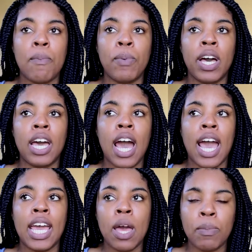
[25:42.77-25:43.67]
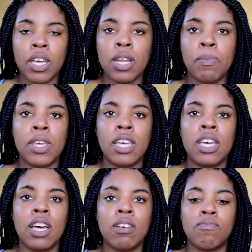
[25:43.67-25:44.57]
But I am going to
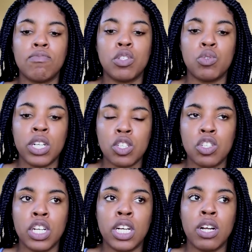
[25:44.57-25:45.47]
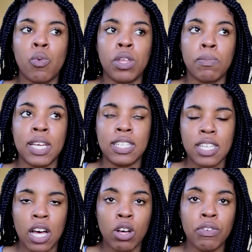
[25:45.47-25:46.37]
be stricter with
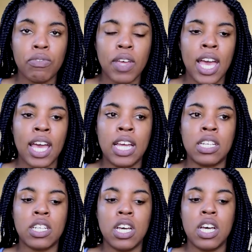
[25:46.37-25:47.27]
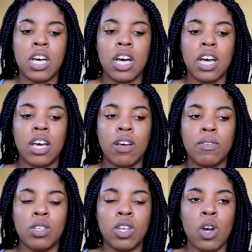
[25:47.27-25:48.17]
myself and,
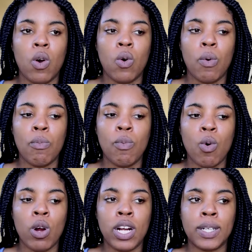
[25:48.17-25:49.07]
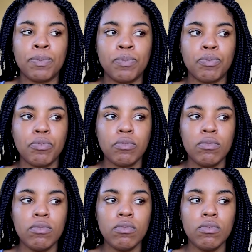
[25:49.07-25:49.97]
you know, more
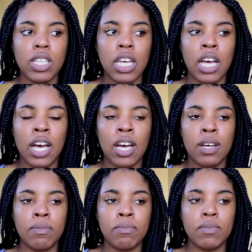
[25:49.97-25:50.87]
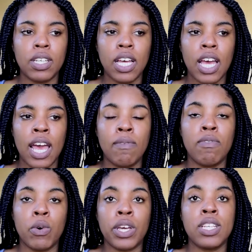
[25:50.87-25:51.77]
um, and
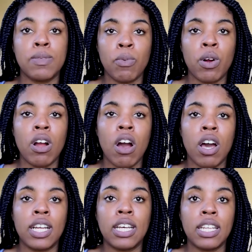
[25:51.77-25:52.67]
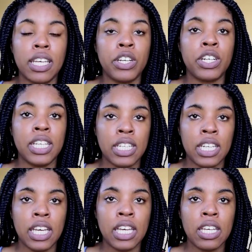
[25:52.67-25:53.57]
focus more on cleaner
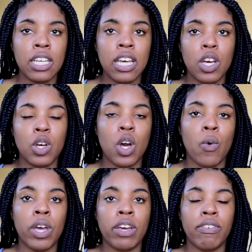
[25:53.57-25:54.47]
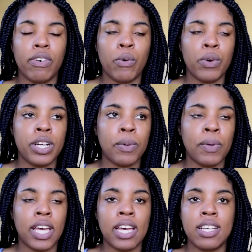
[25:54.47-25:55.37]
eating going forward
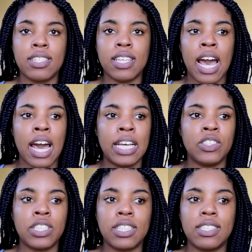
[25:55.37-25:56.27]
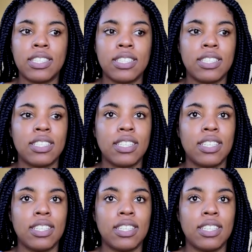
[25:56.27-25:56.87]
because I just...